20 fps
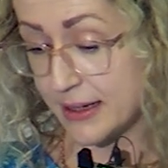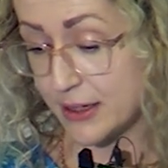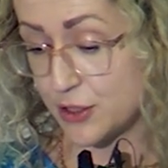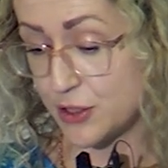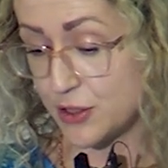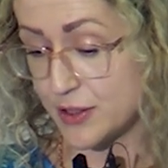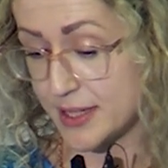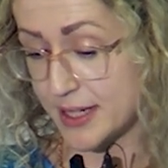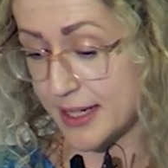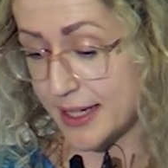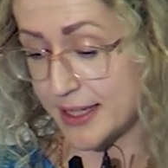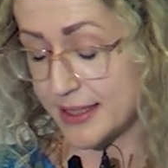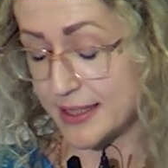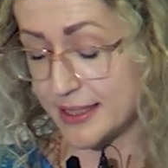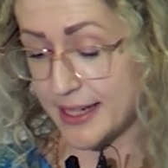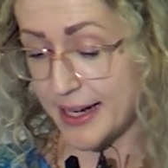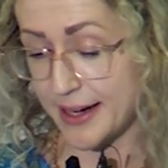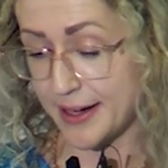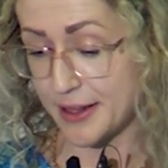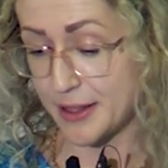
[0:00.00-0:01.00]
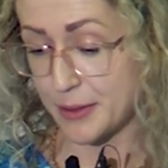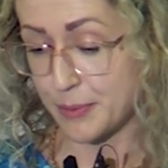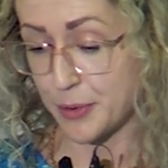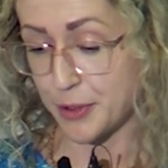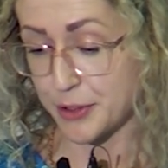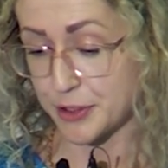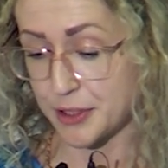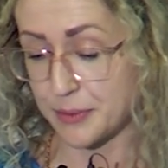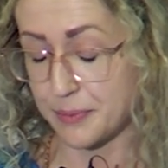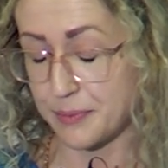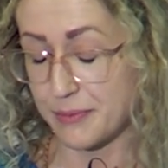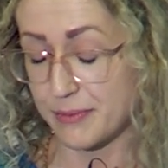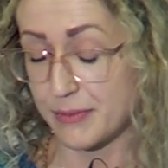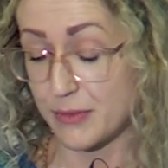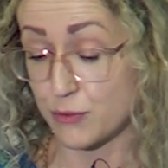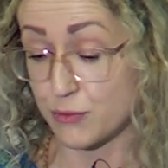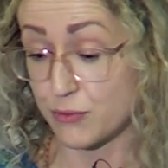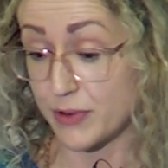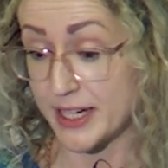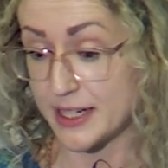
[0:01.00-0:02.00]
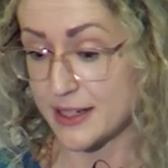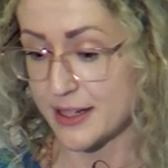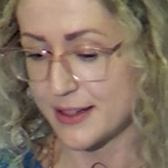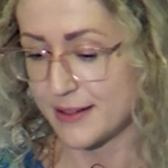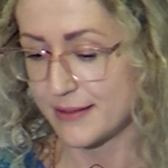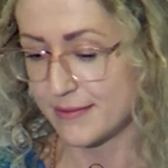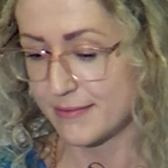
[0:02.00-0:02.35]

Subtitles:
New Zealand down in the bottom red